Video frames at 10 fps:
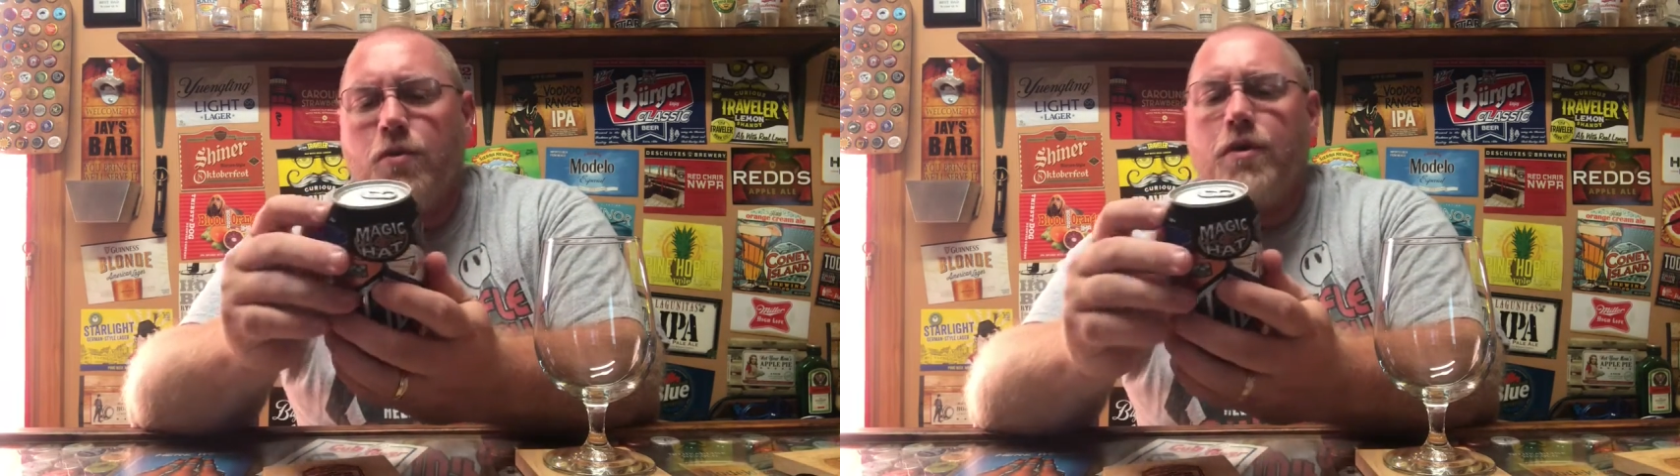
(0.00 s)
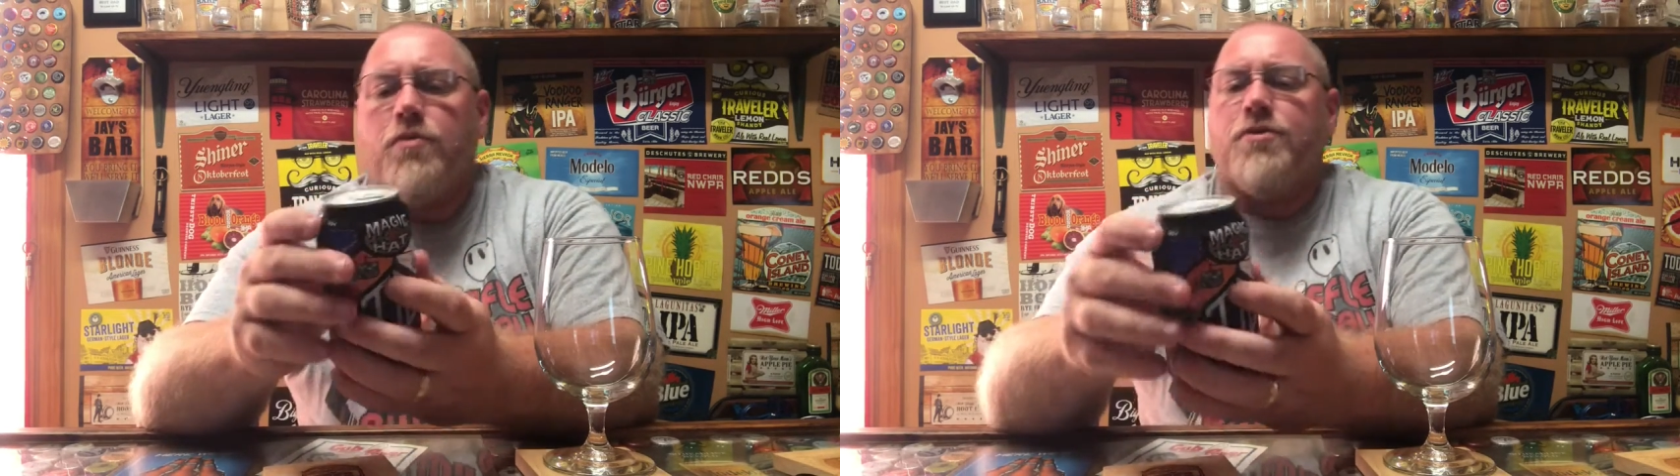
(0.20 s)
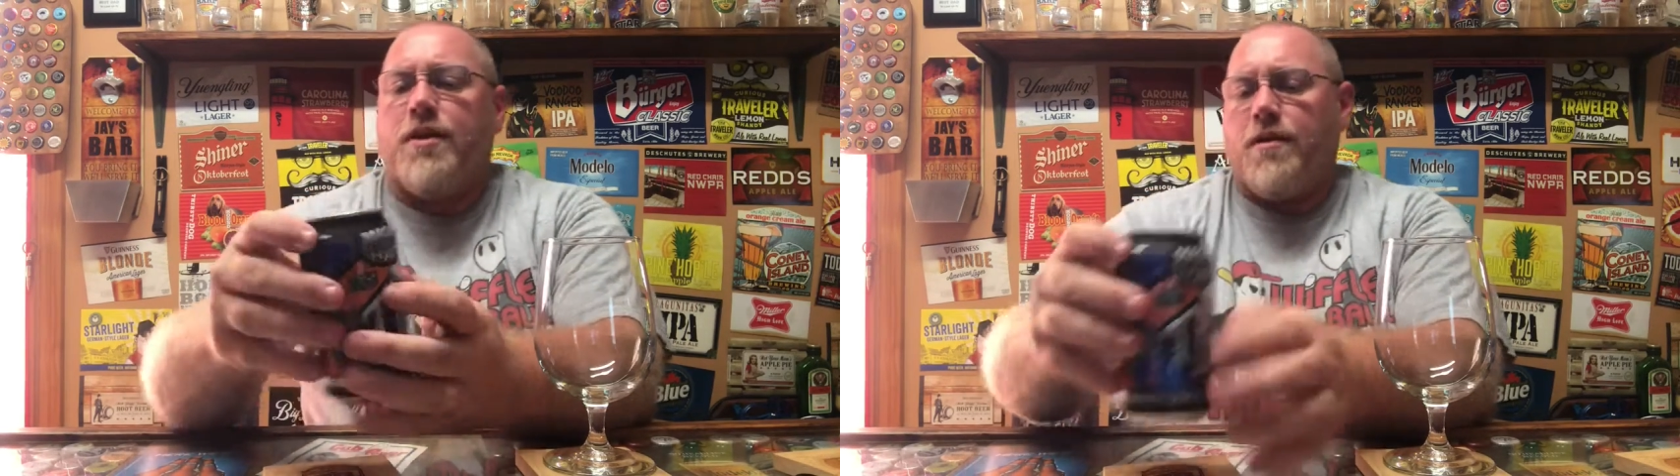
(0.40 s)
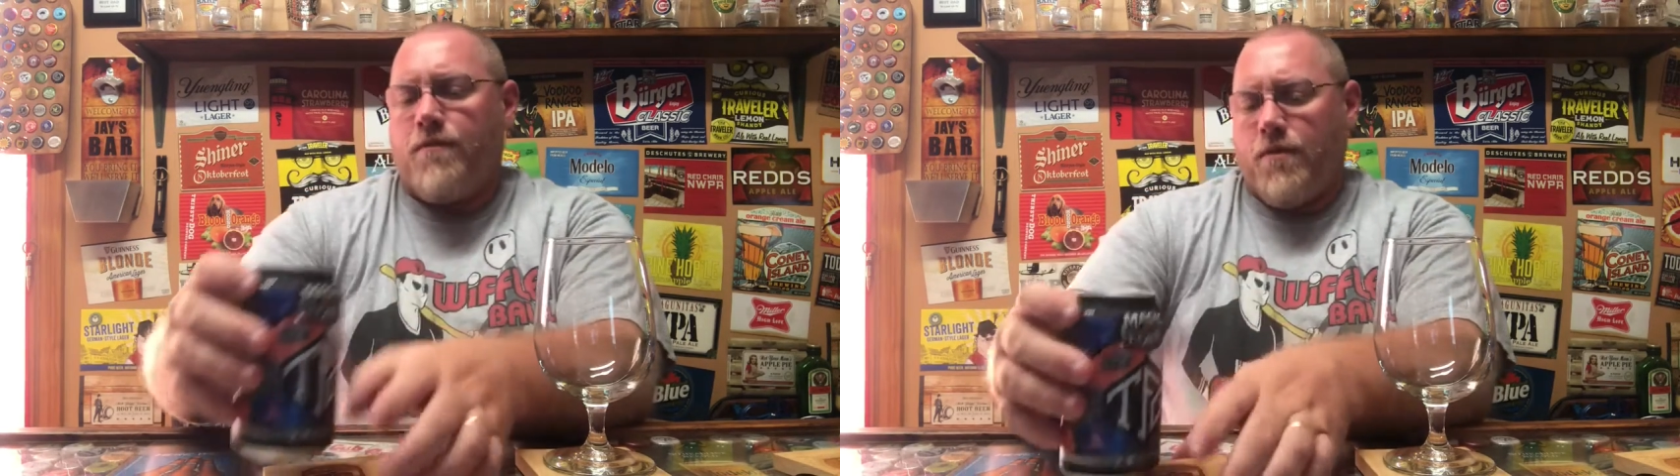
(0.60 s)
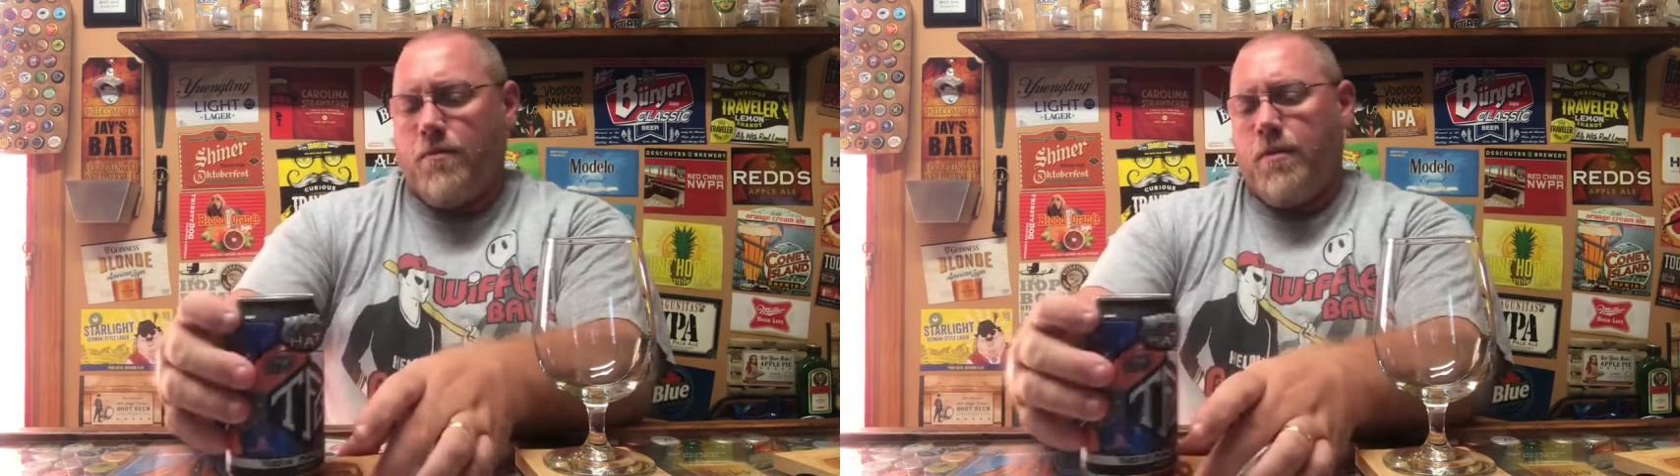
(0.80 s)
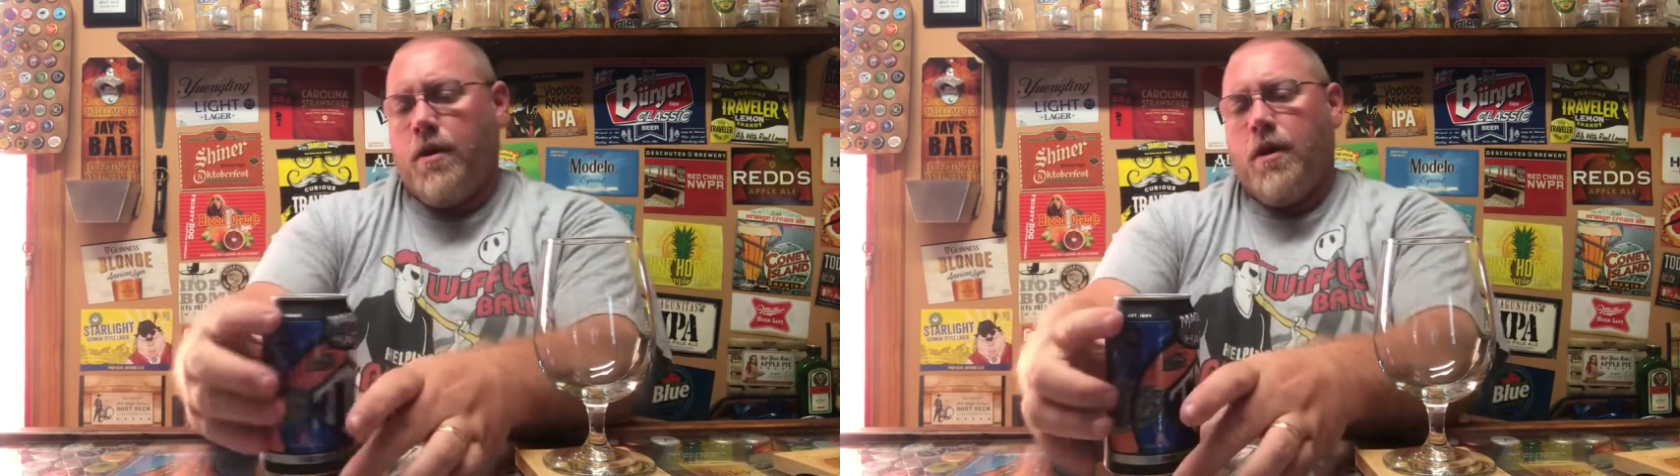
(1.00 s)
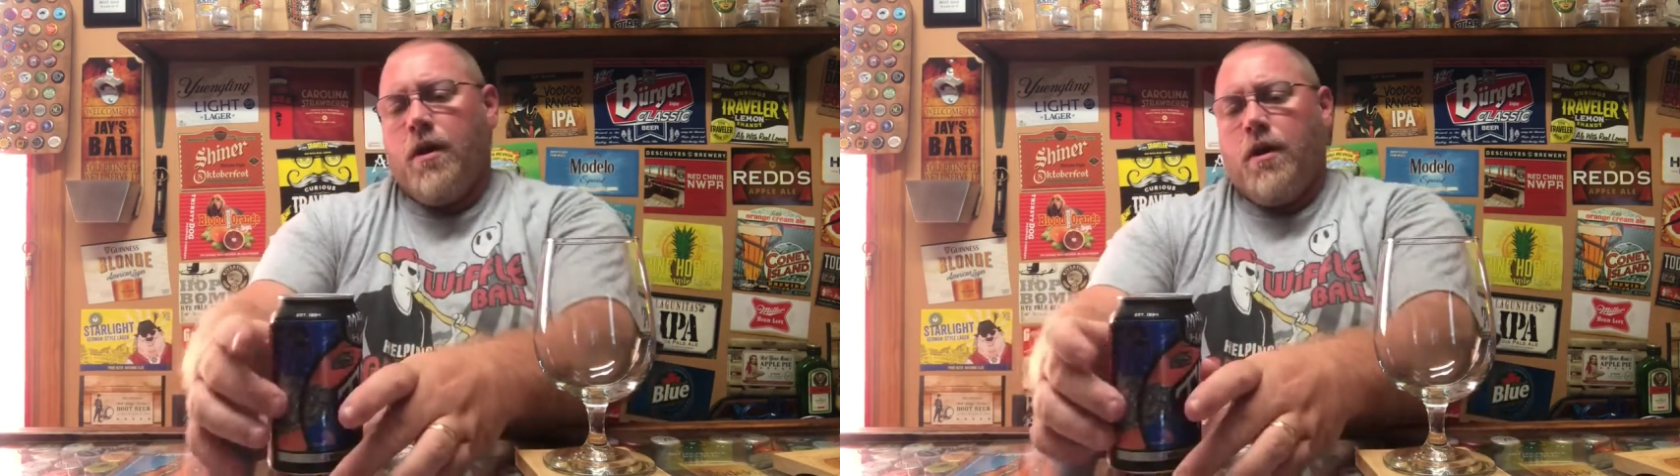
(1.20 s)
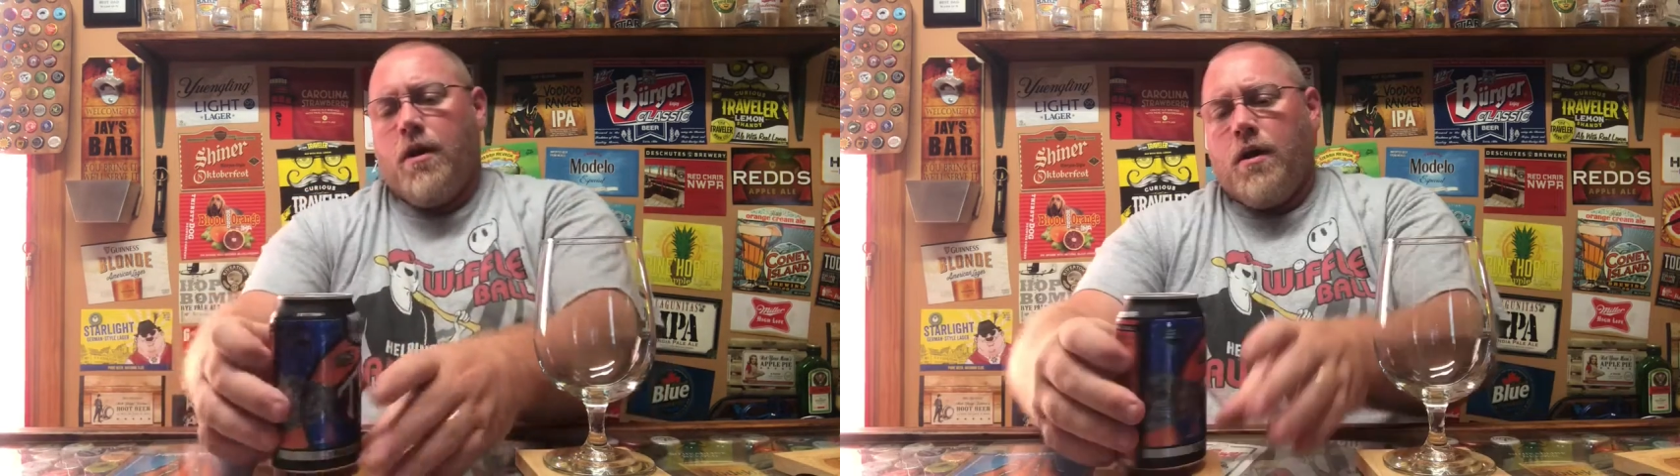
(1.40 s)
notes to get from
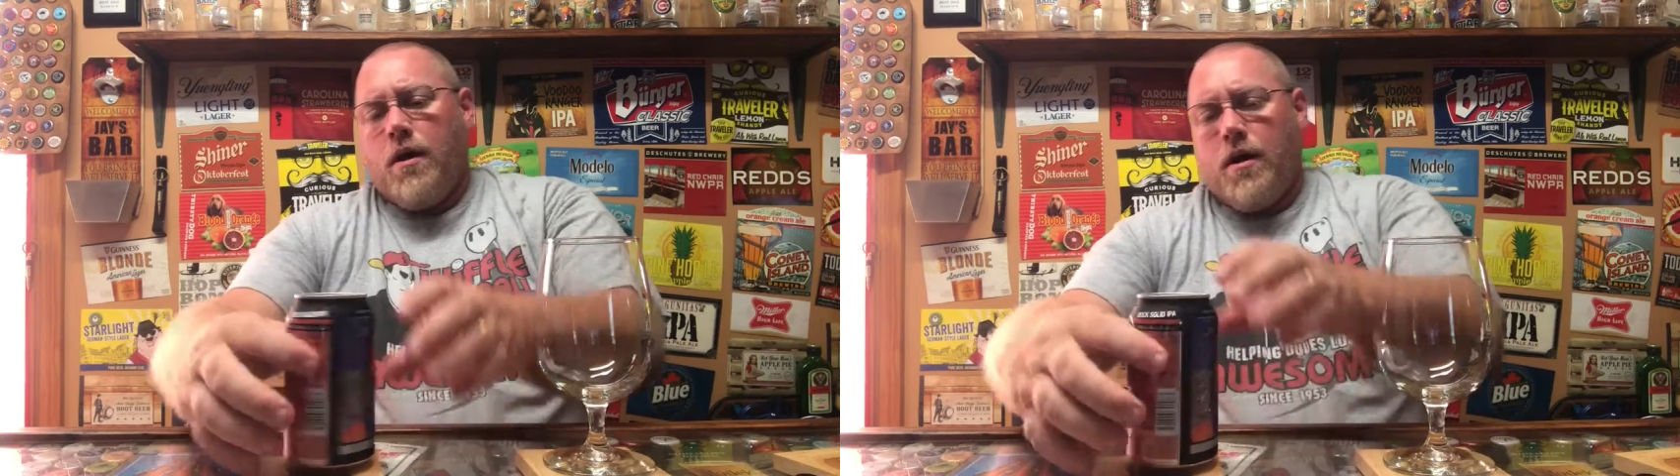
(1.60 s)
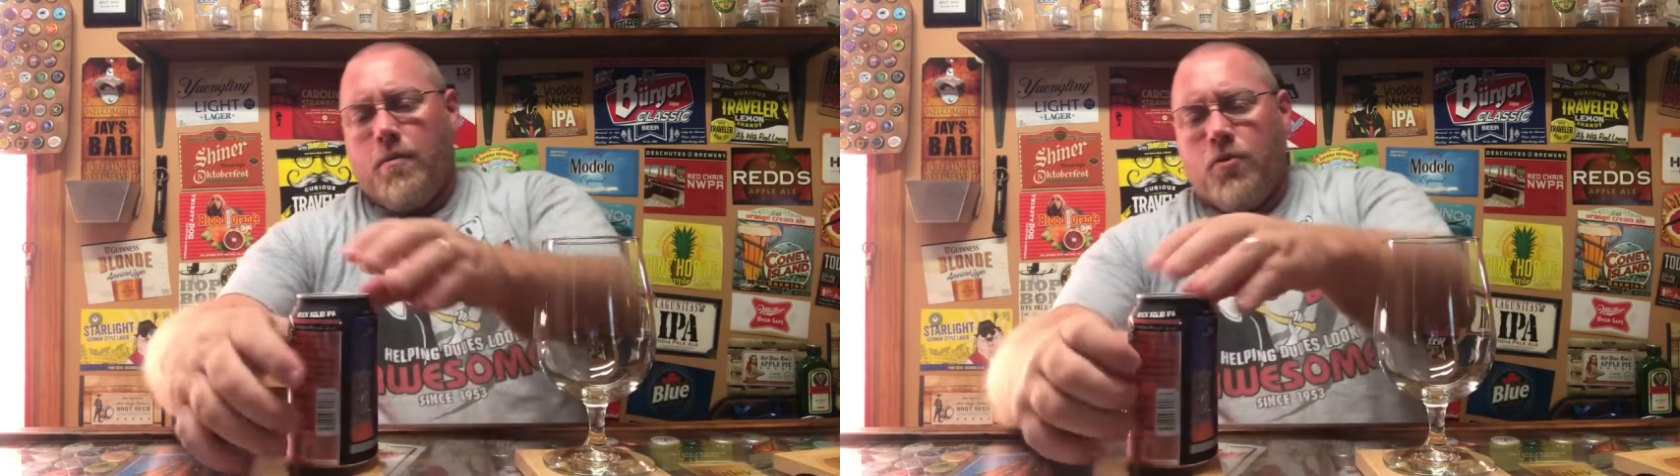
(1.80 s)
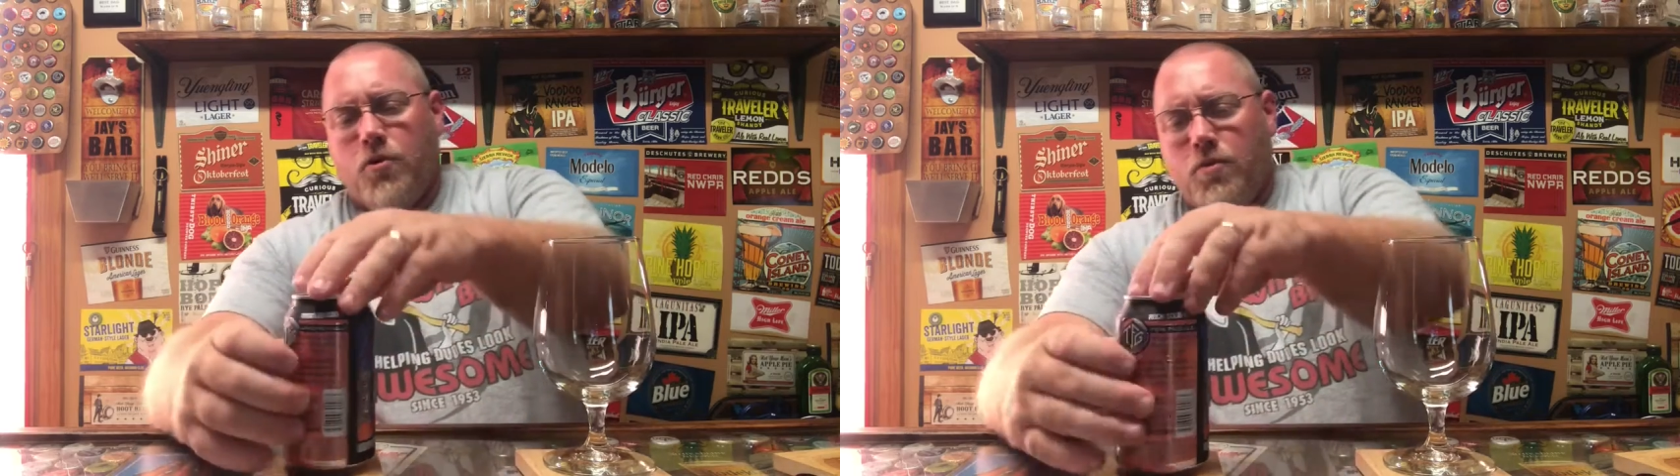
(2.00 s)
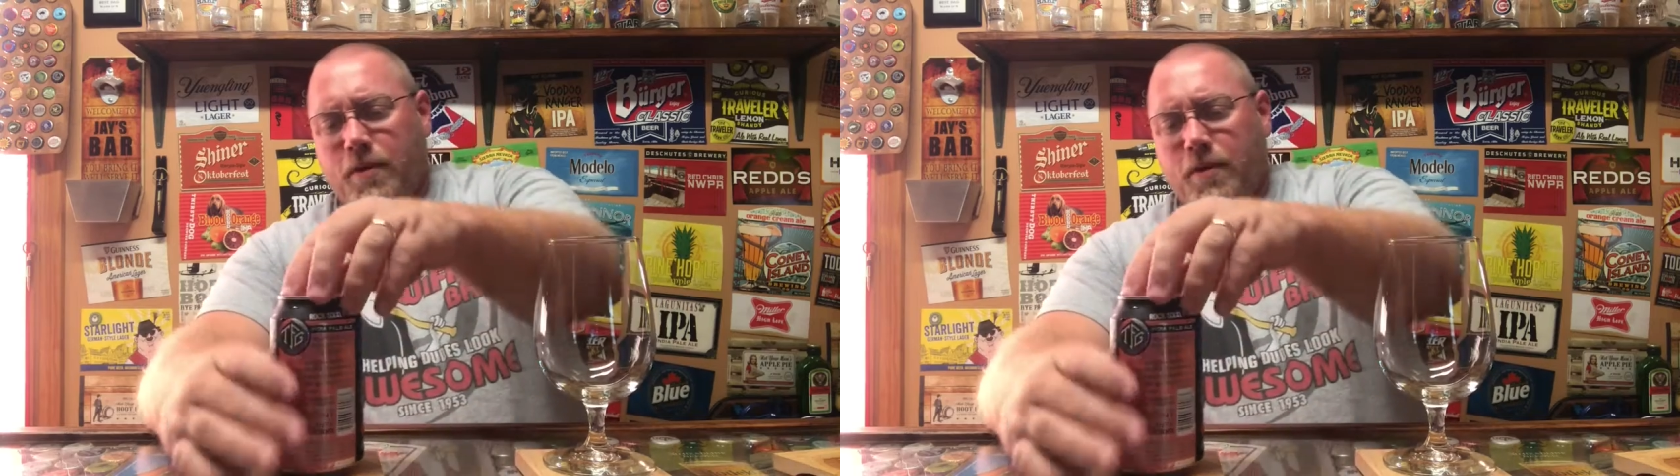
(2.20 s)
brew,